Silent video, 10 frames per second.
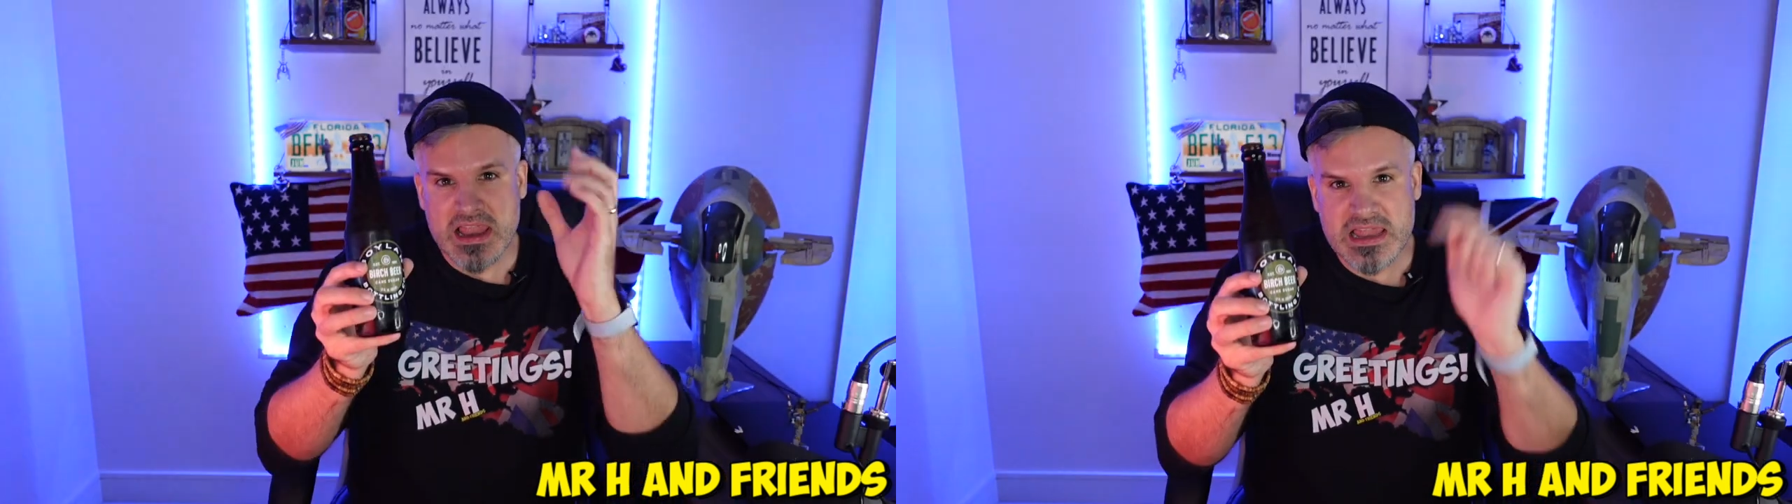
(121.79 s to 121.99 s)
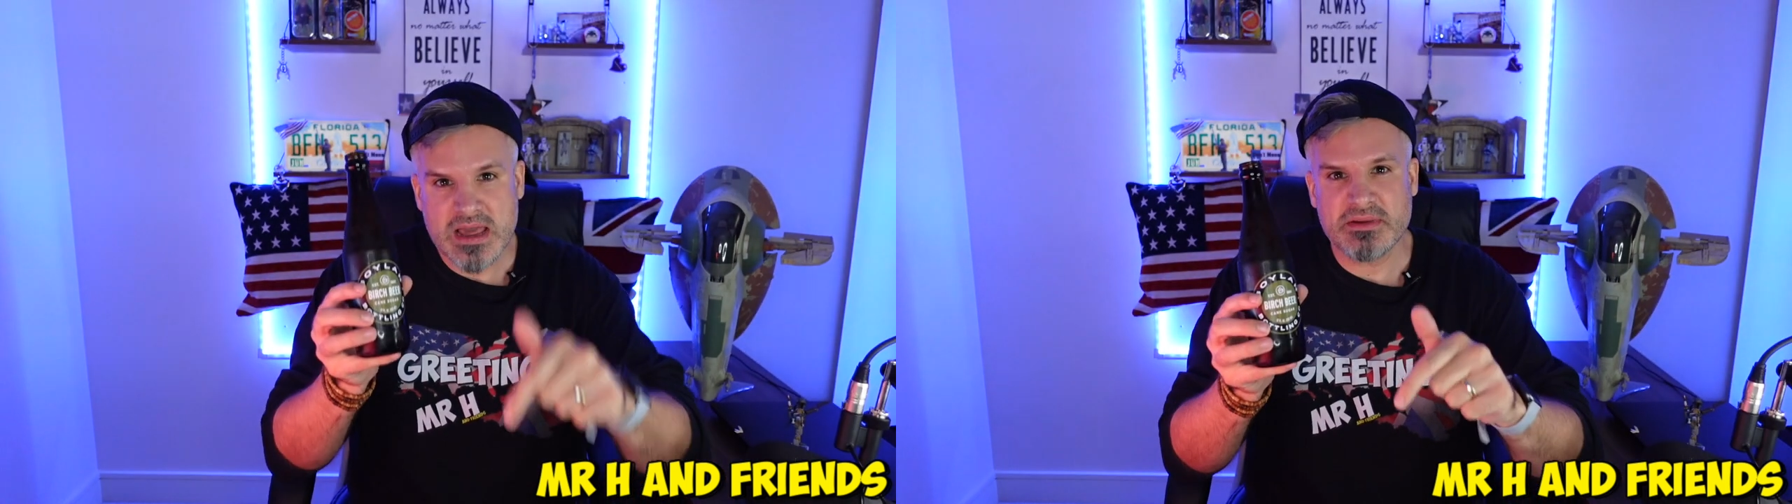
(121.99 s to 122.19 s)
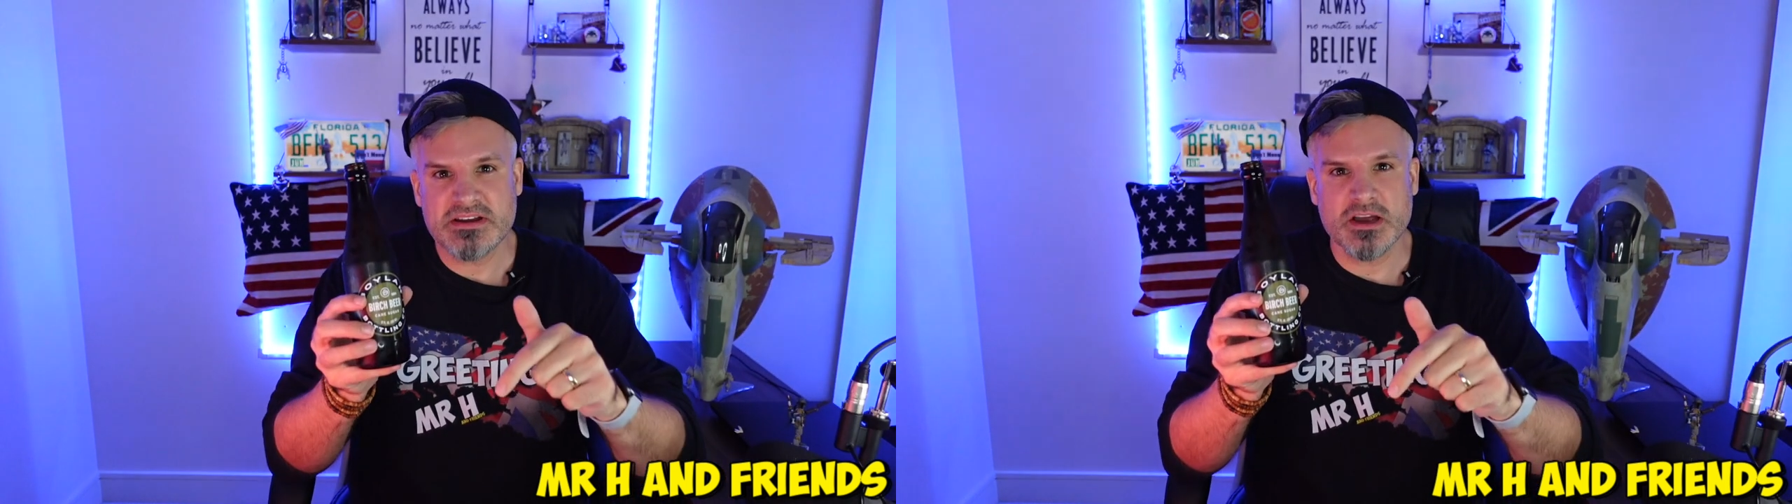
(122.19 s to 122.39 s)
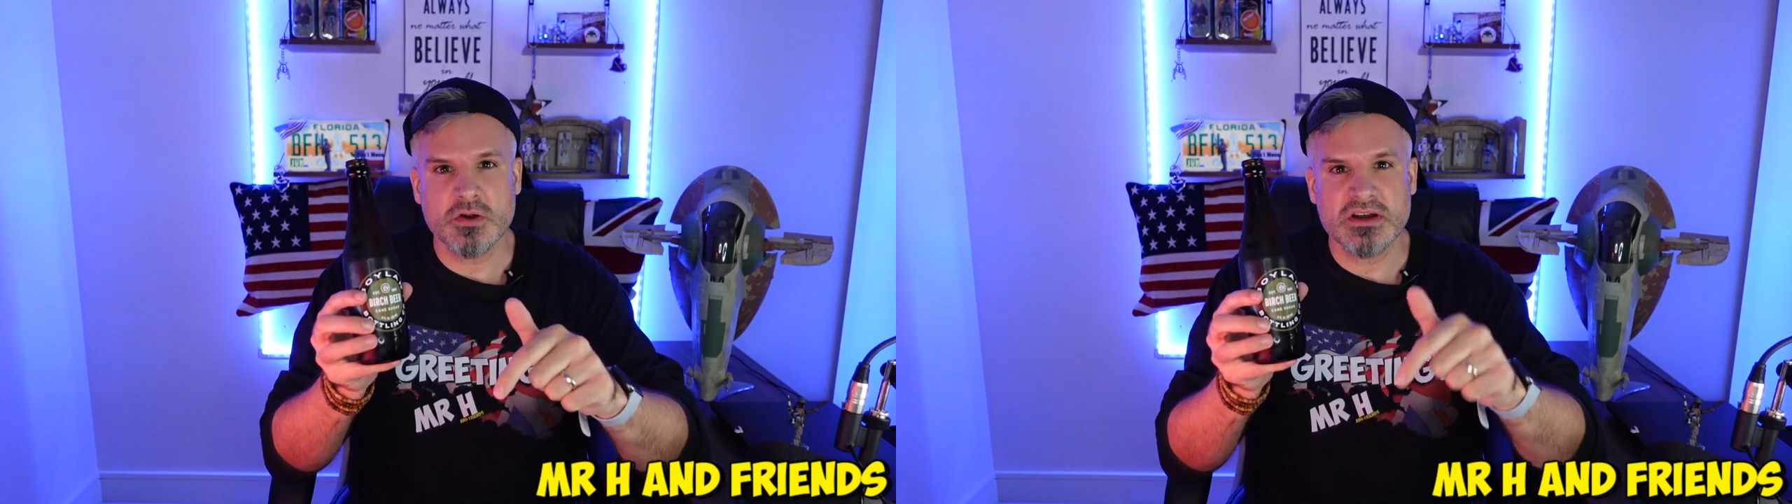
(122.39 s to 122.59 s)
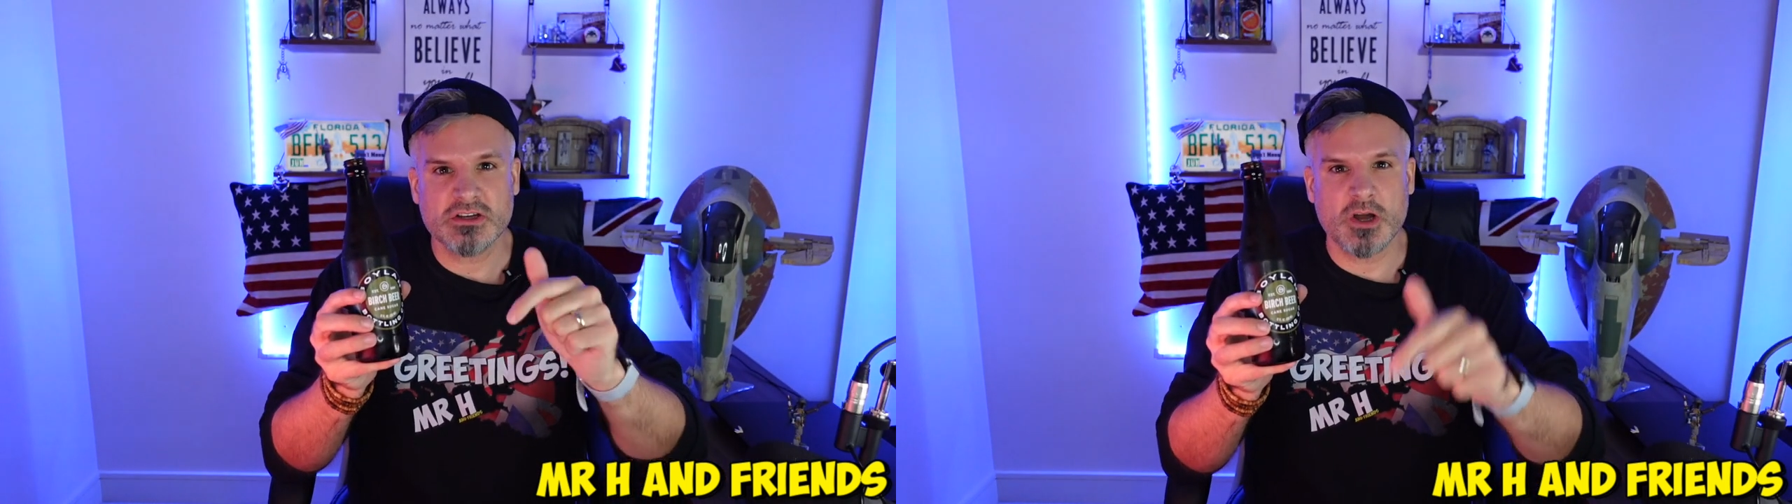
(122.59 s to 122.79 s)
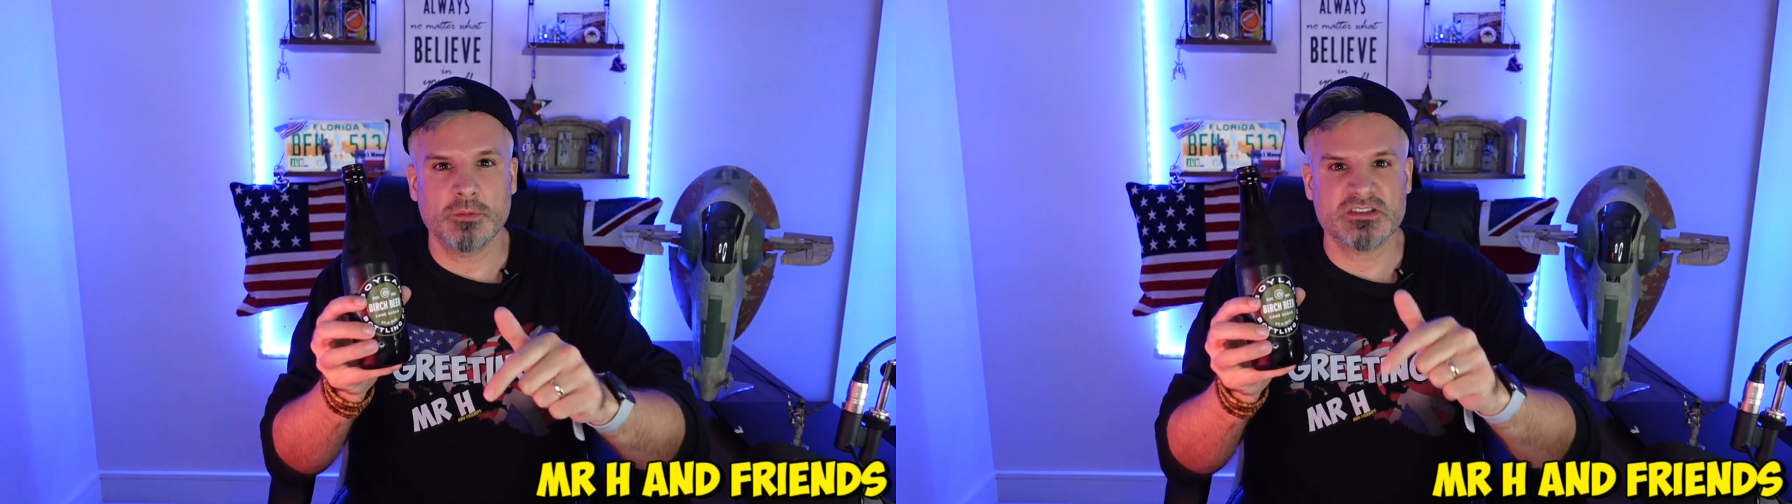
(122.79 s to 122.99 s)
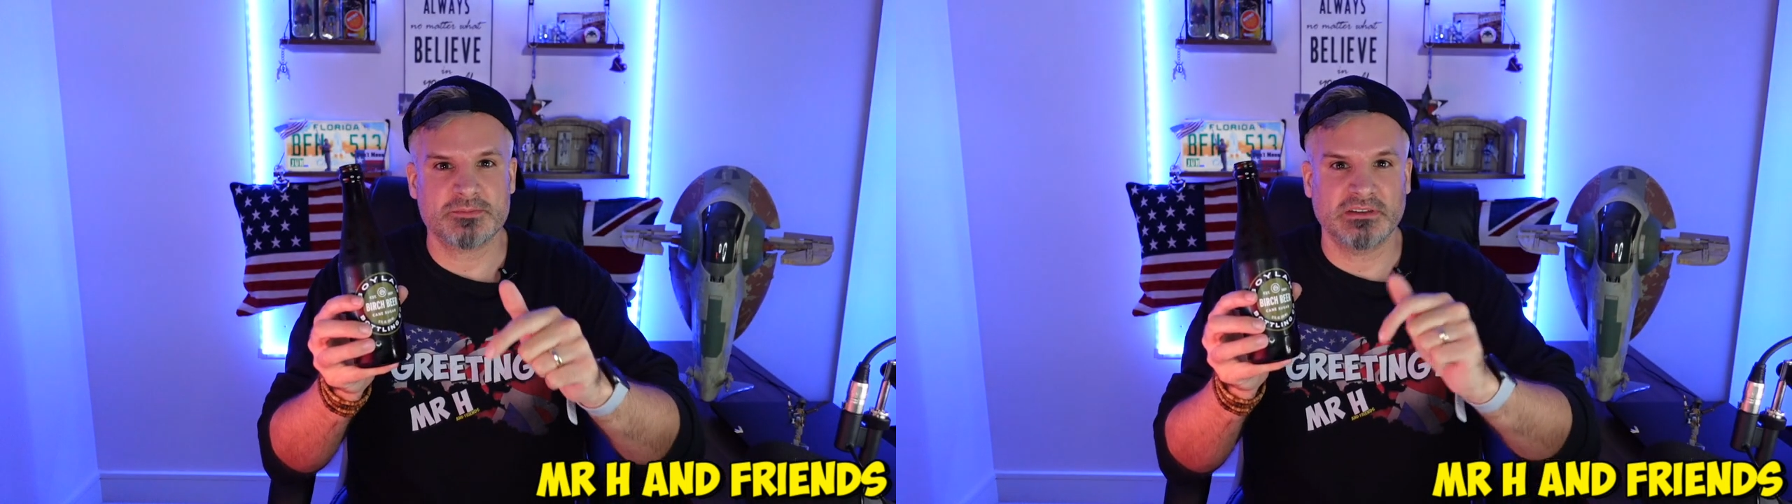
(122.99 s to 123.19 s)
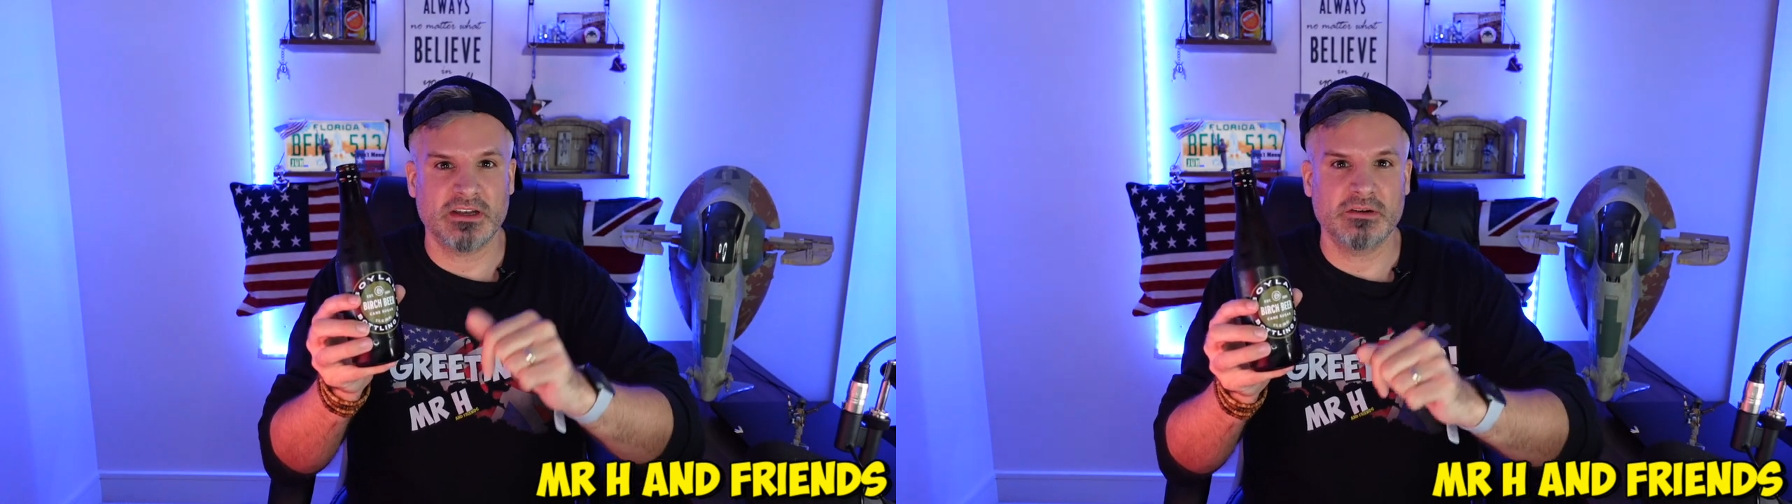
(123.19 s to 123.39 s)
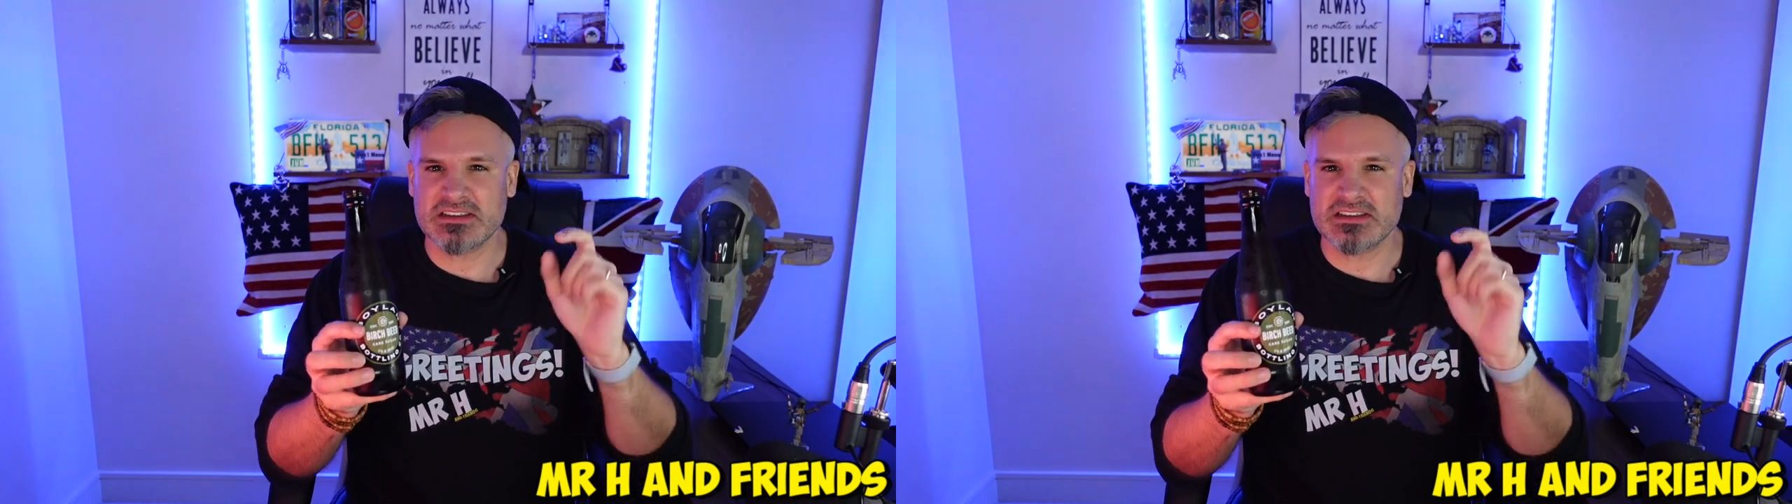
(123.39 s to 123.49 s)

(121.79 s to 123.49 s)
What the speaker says: let me know in the comments below.